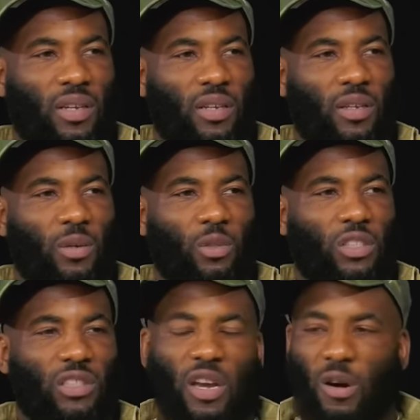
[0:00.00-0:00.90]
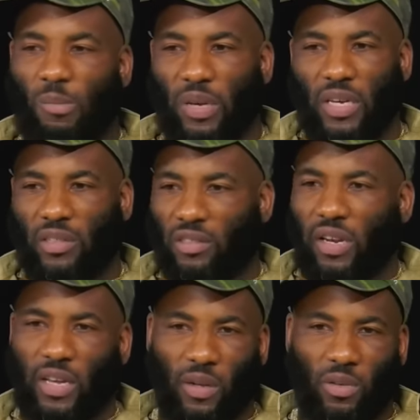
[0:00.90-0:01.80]
it was just all business.
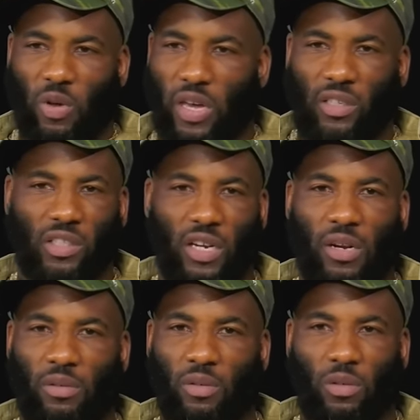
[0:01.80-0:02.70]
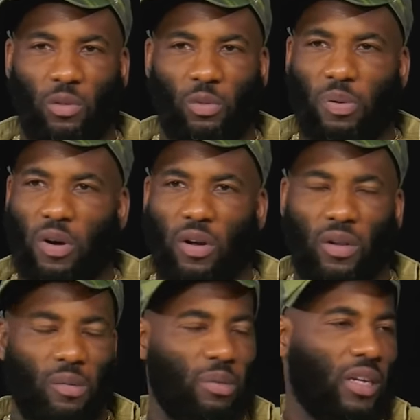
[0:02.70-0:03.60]
Like, if you had a job, you was part
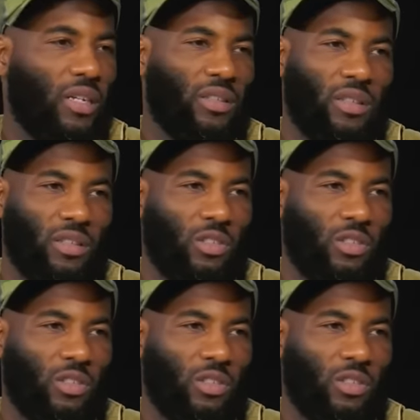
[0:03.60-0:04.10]
of the business